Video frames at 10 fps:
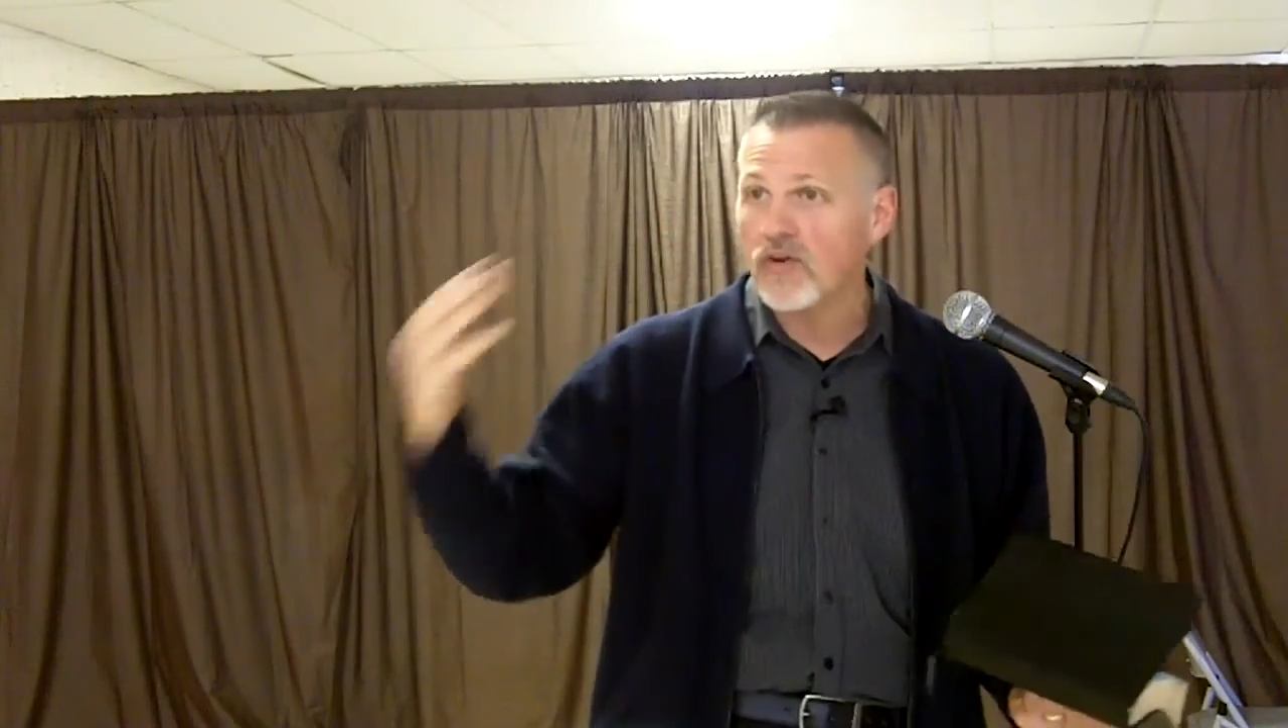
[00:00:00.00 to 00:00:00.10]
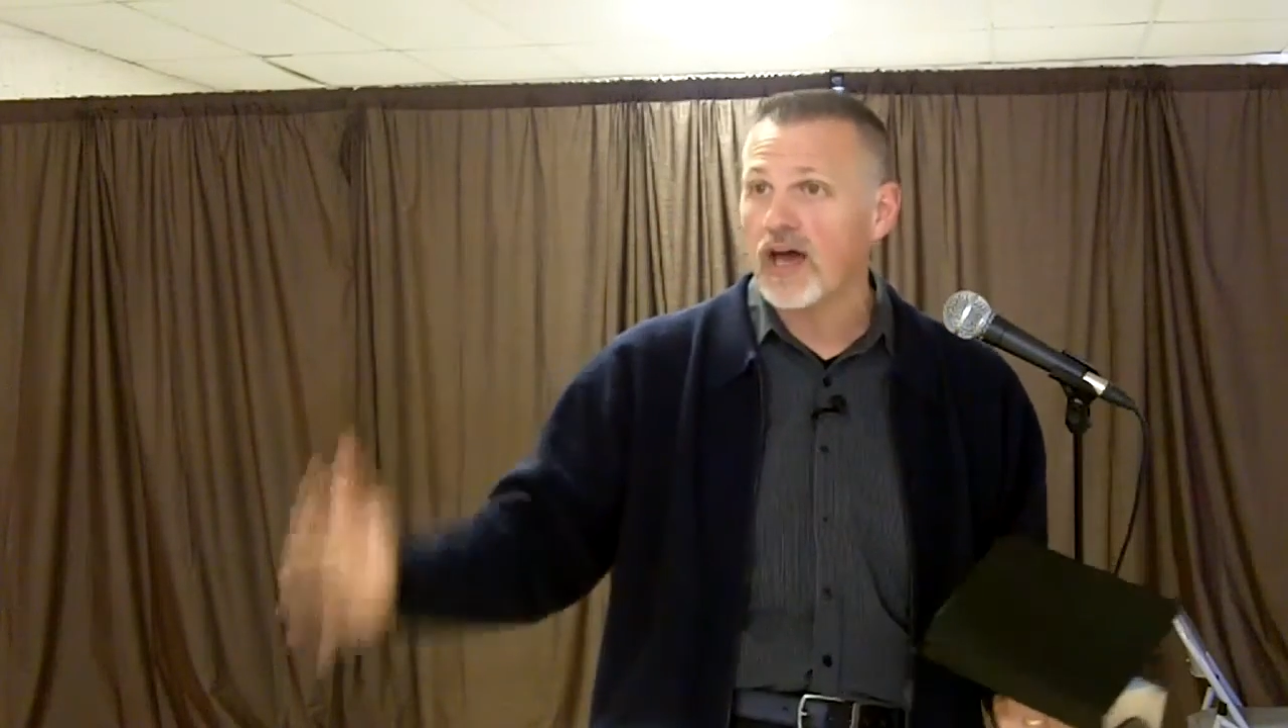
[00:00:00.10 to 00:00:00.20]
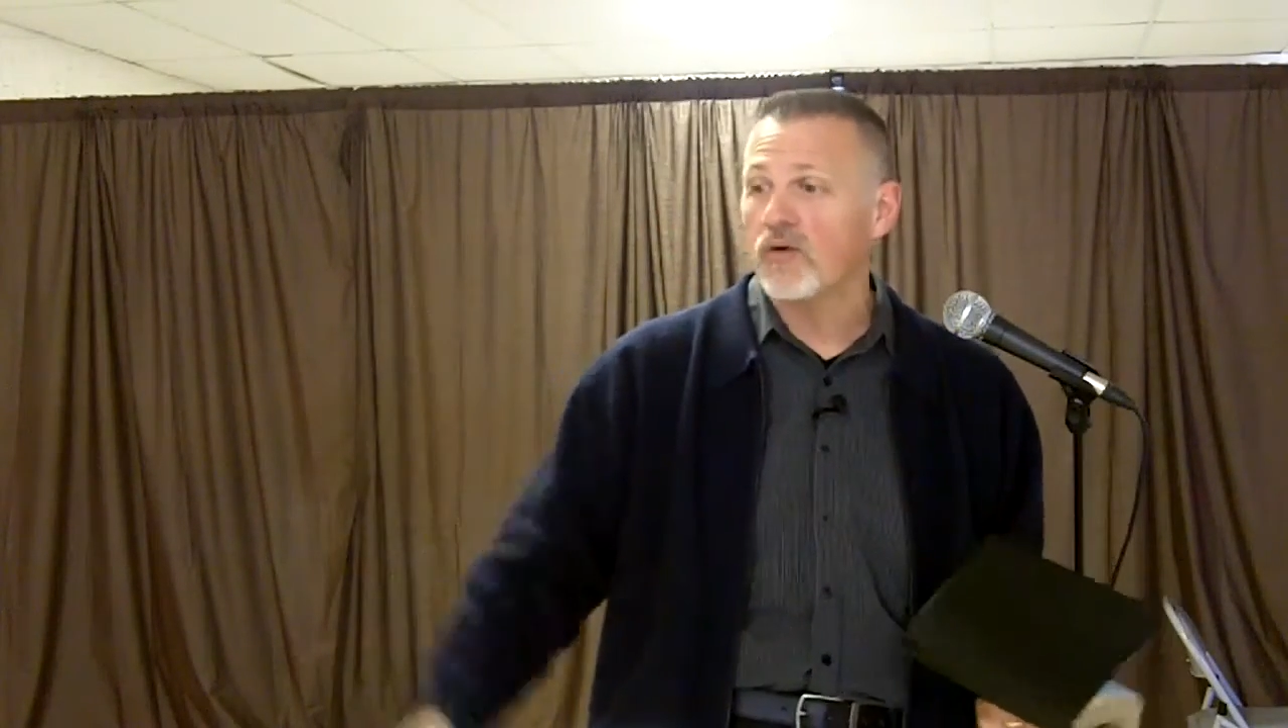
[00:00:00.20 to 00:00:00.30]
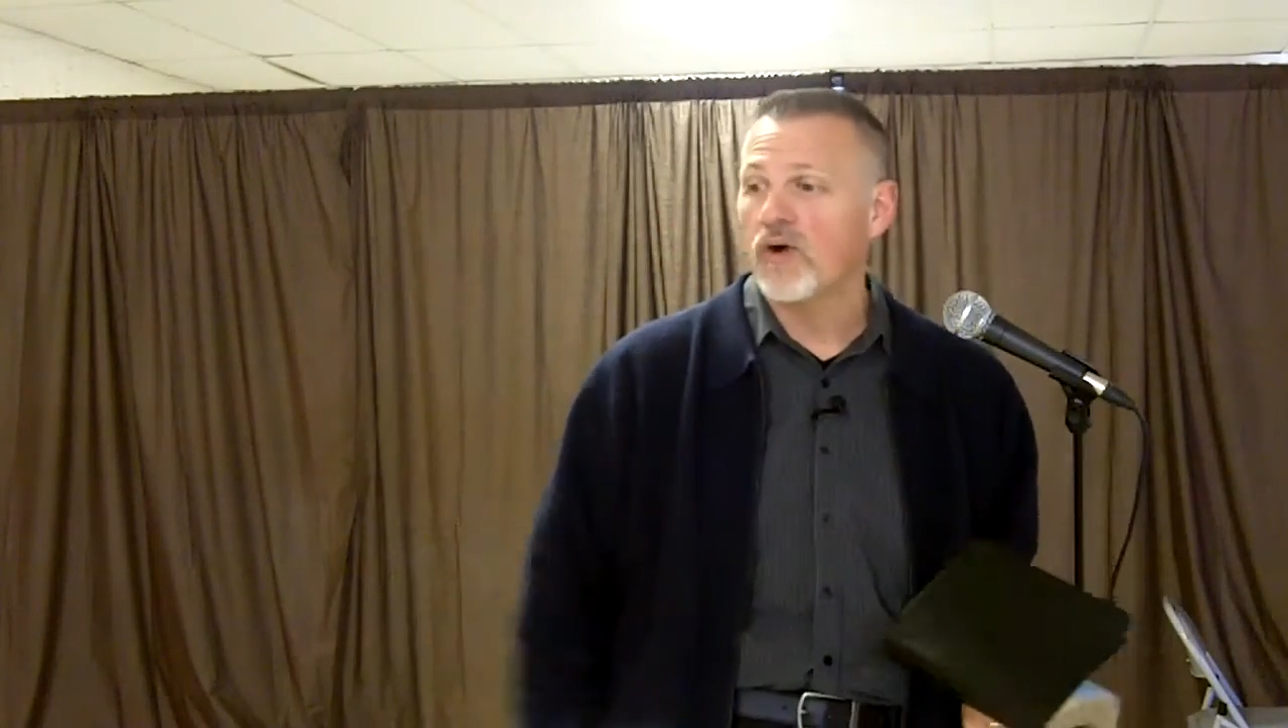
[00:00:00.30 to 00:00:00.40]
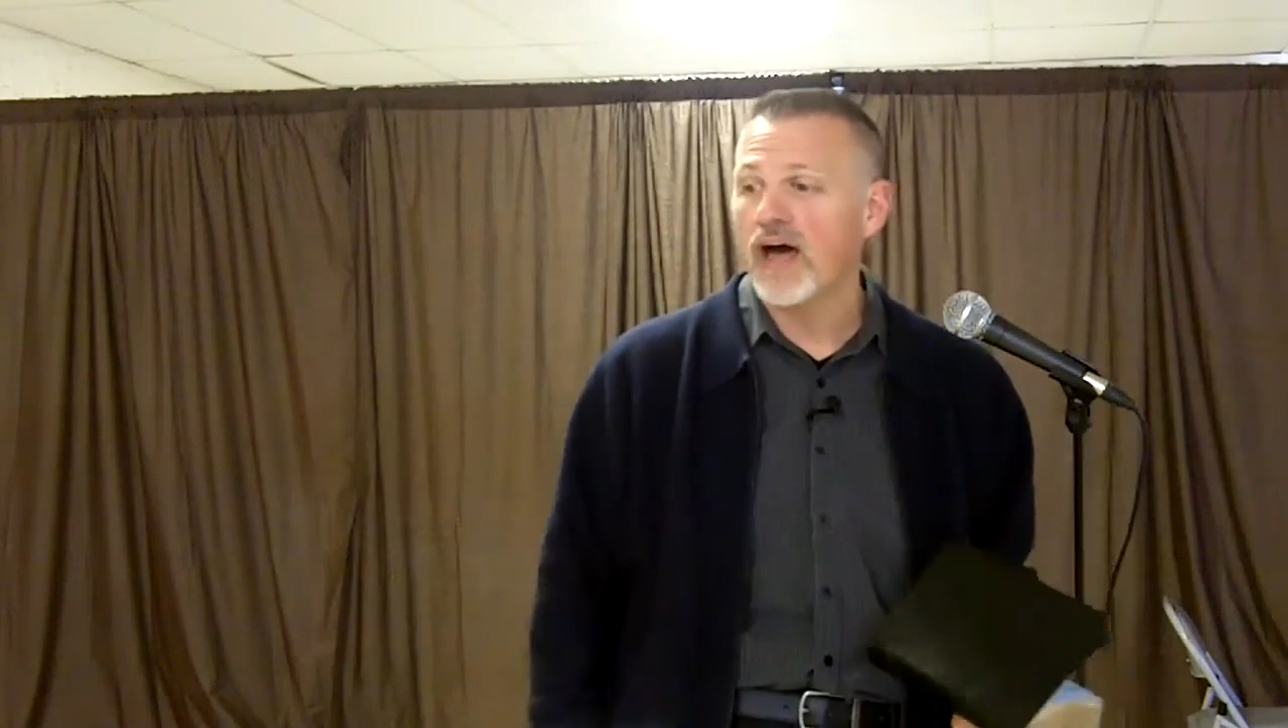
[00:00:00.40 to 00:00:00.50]

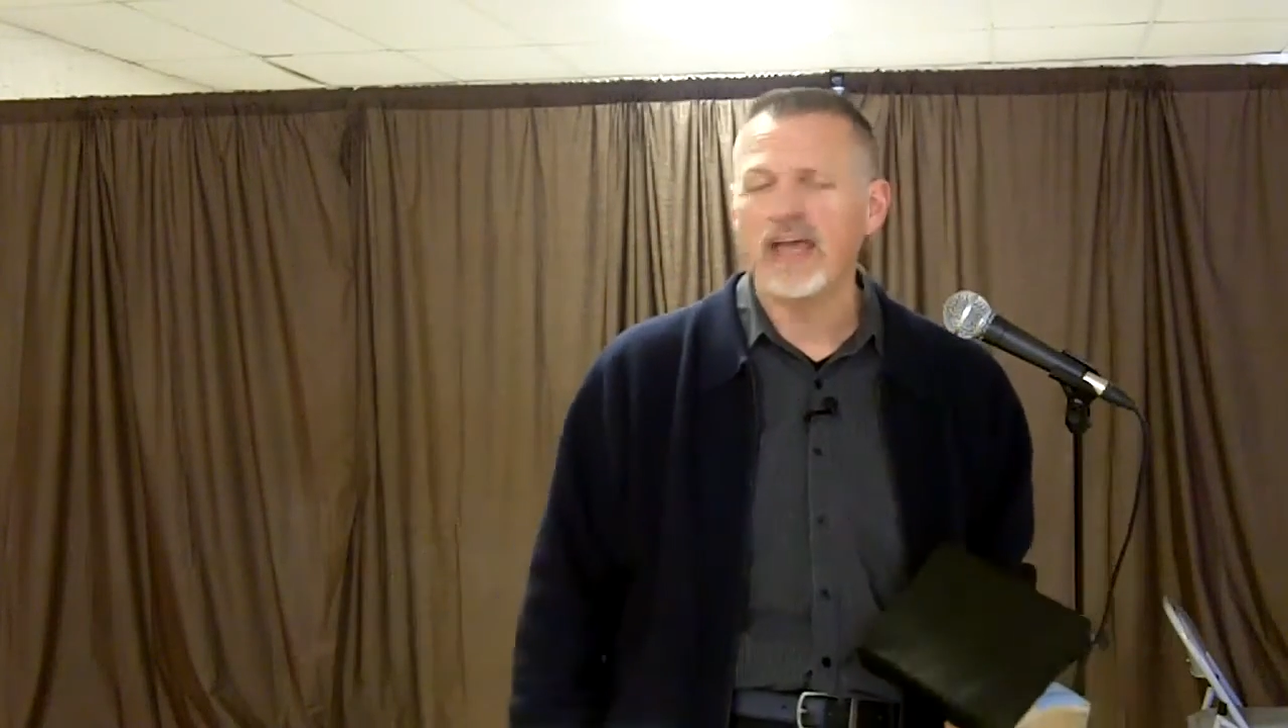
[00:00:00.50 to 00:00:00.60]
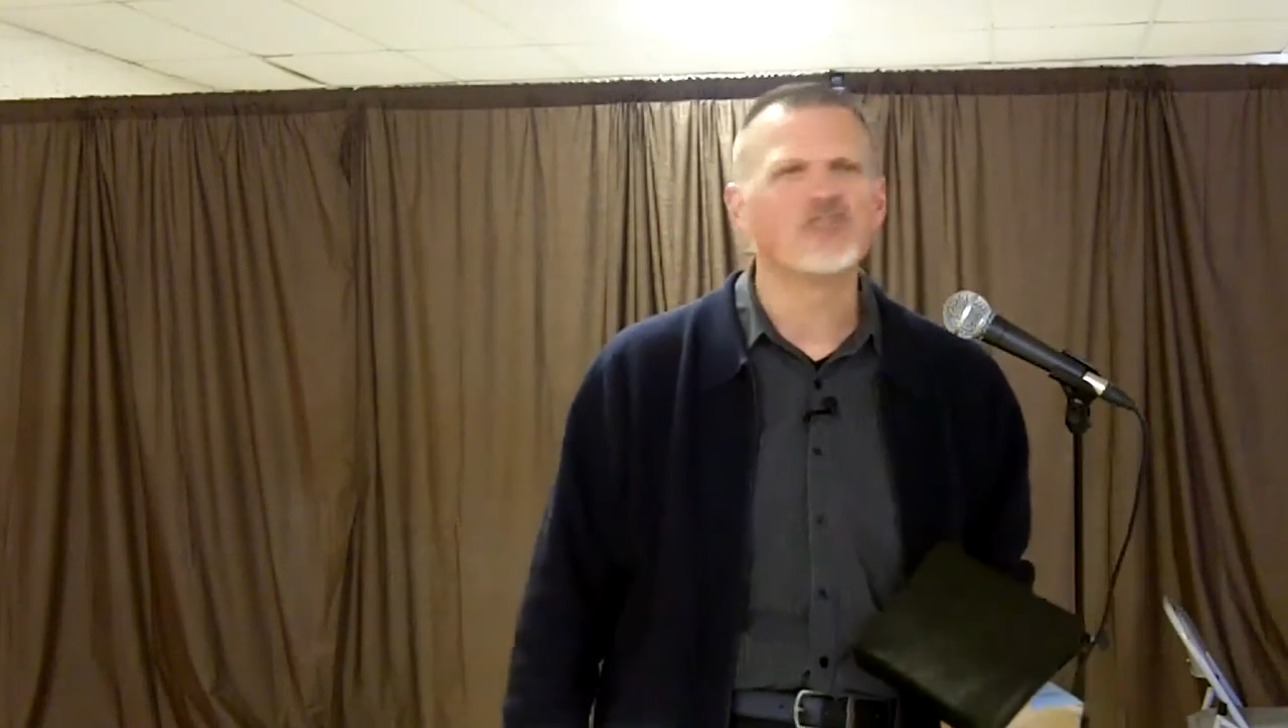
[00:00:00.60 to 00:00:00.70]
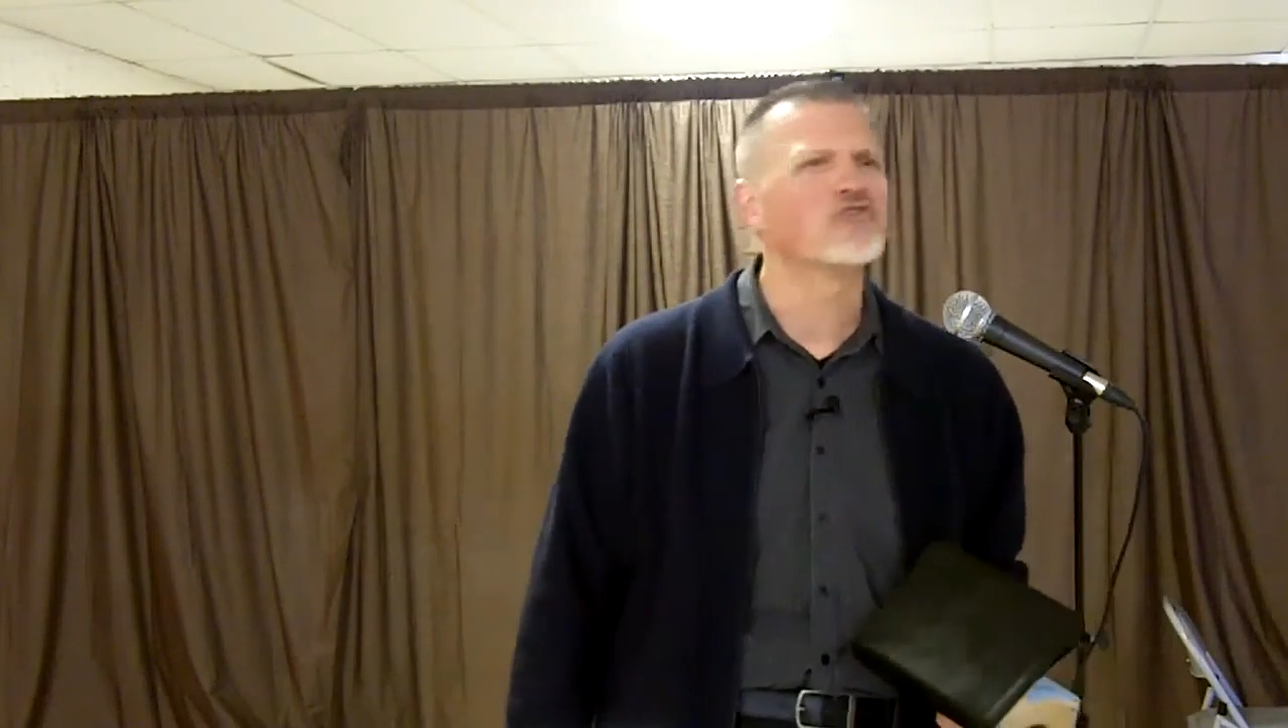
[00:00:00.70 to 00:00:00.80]
right away.